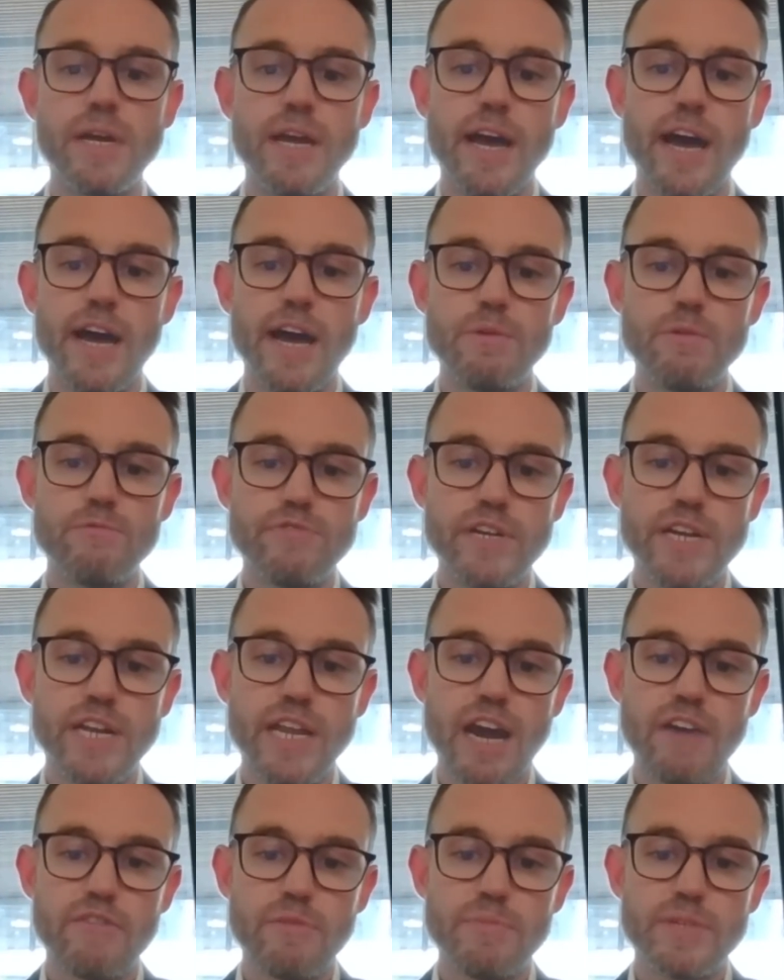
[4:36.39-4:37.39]
and it will really
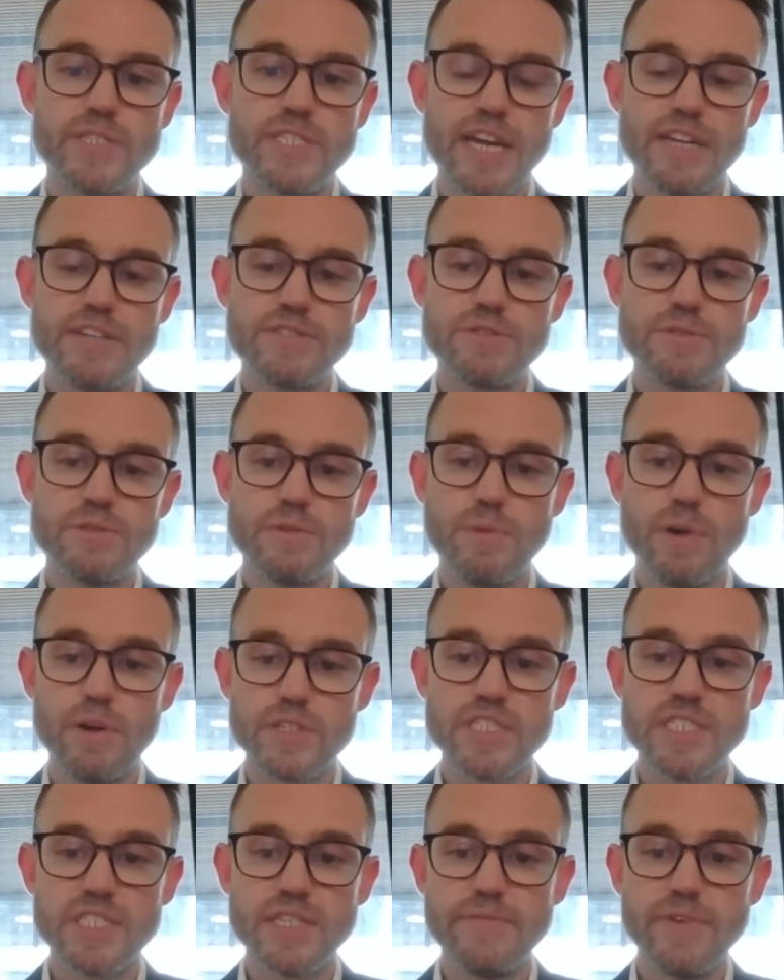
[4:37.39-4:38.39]
have a potential
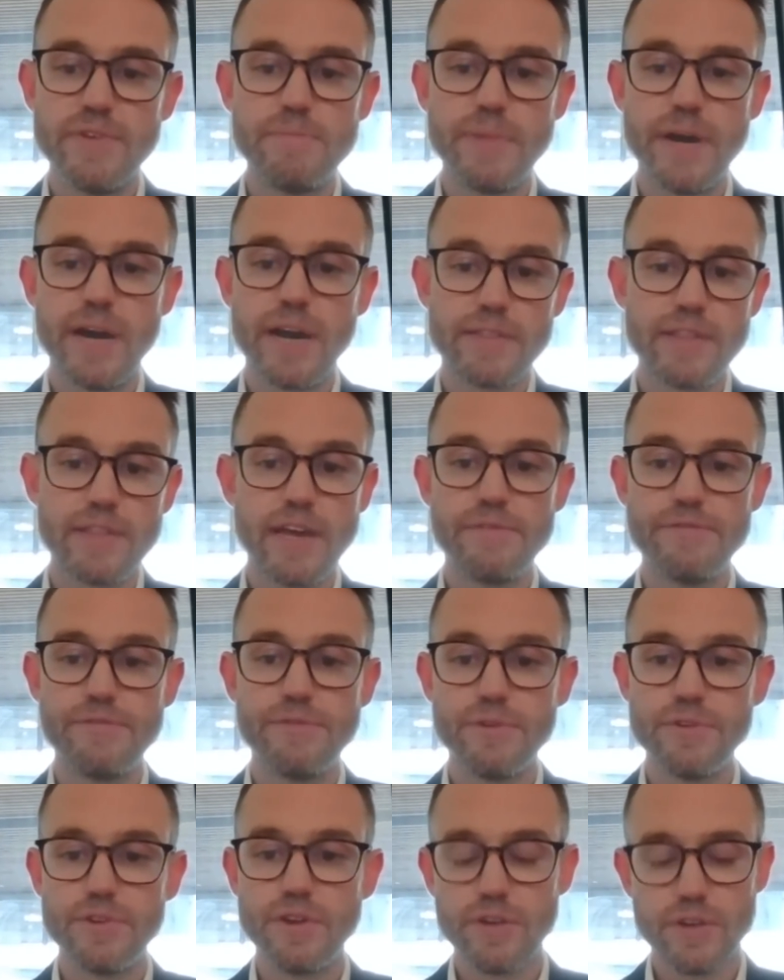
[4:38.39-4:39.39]
positive impact,
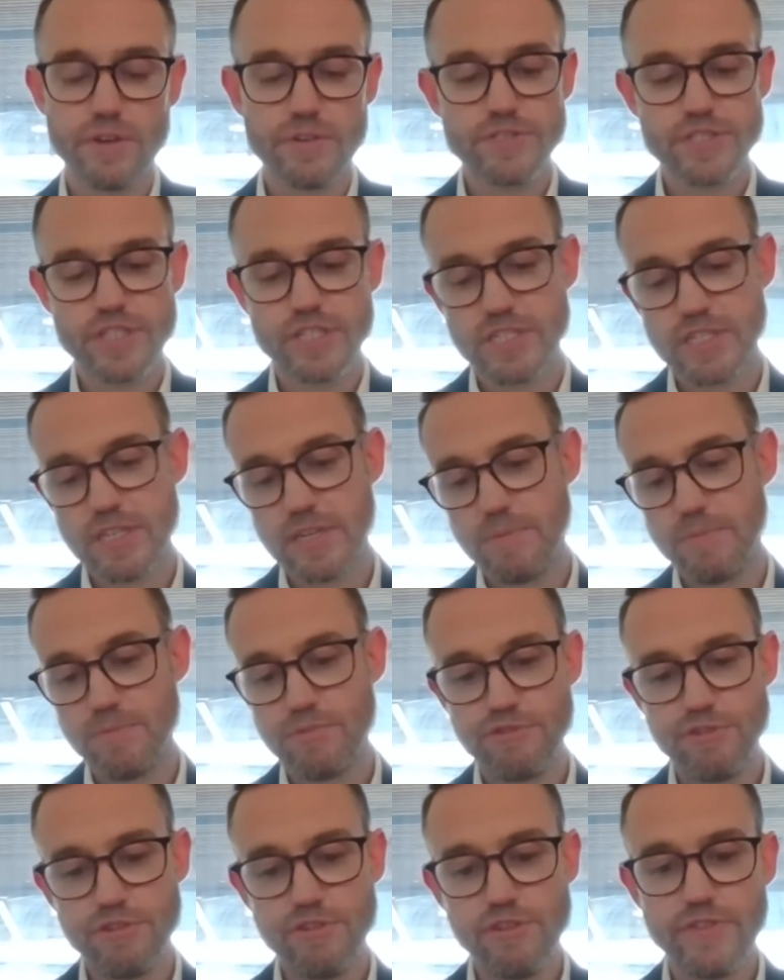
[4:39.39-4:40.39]
therefore, not on just the
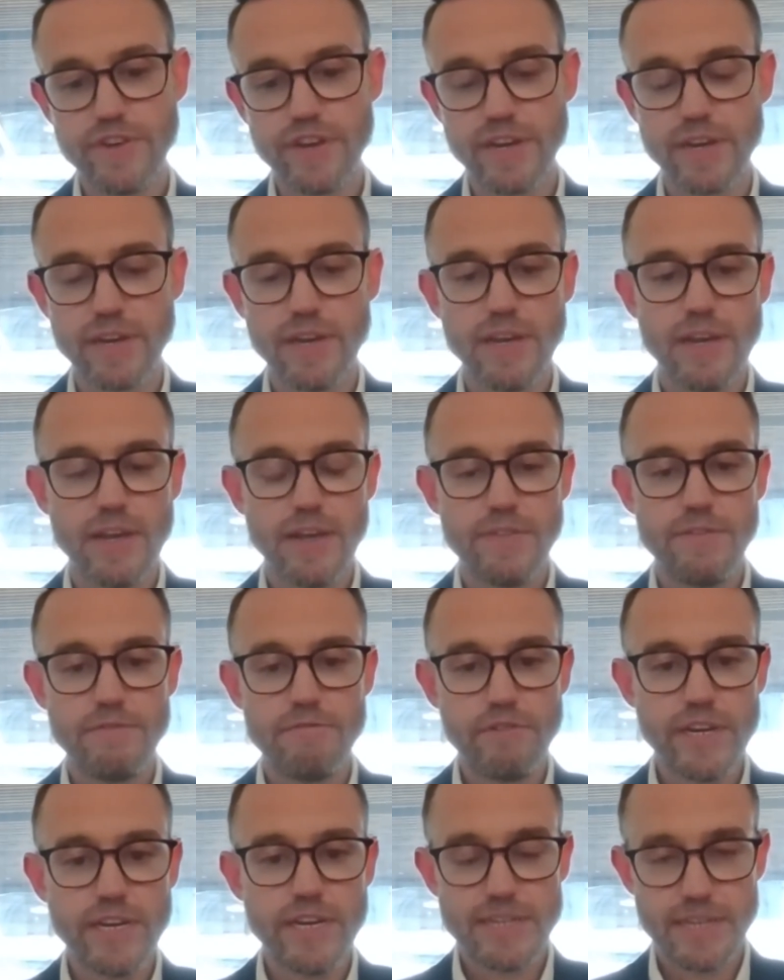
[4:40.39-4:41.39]
improving the
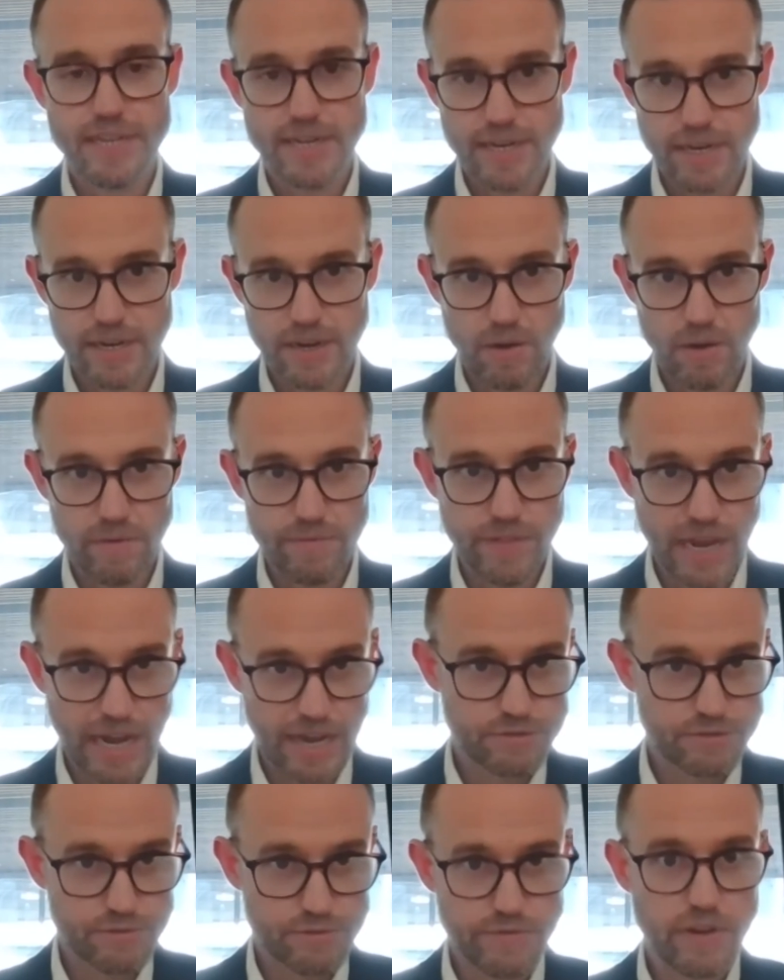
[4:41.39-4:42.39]
reading of the
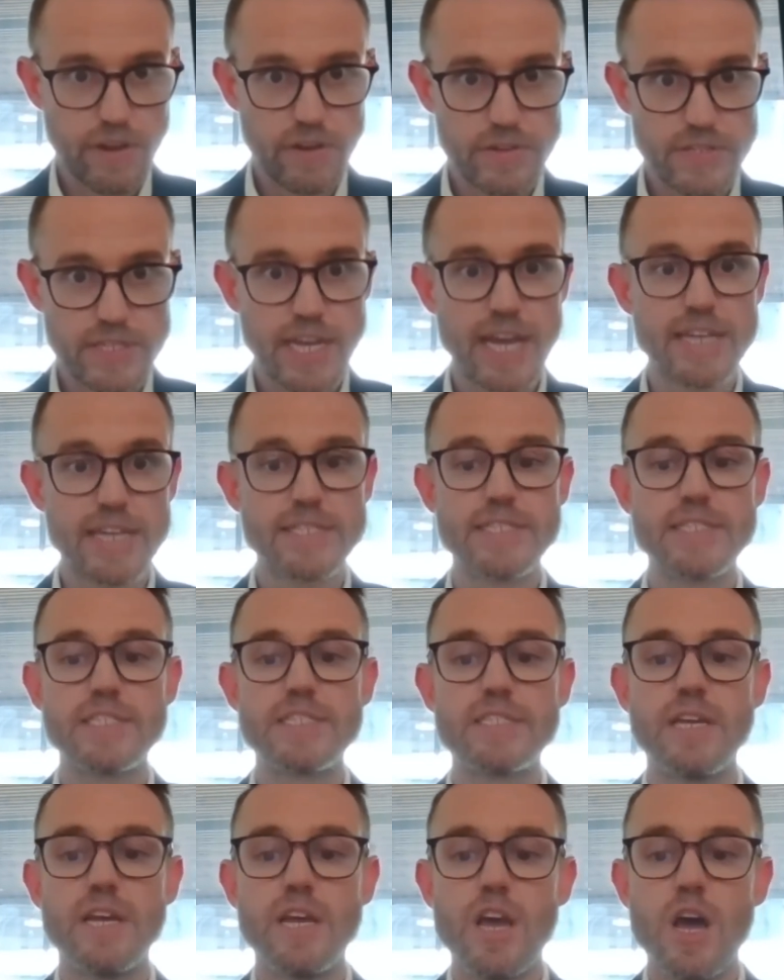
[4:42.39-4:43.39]
lateral flow
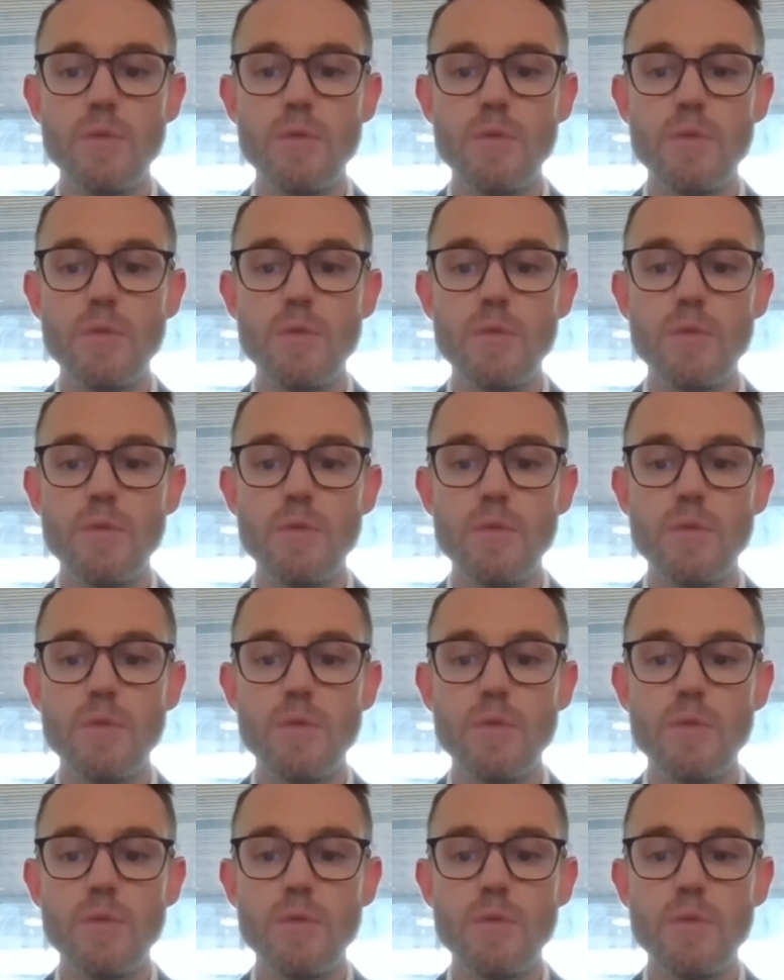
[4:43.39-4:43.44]
tests,